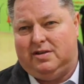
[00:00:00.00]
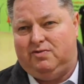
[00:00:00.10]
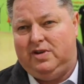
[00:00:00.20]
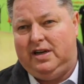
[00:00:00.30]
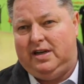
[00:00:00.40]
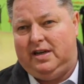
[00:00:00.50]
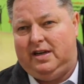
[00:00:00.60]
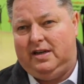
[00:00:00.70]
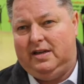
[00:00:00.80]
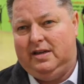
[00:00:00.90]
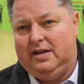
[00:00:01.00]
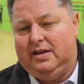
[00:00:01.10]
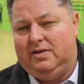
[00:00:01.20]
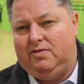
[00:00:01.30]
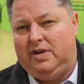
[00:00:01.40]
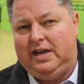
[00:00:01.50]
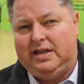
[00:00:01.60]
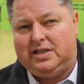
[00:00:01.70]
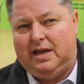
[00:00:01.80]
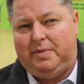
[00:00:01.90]
really
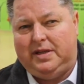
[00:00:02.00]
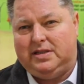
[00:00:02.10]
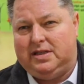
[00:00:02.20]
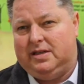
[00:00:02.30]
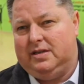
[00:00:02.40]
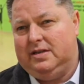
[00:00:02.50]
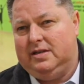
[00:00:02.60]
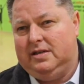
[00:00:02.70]
step into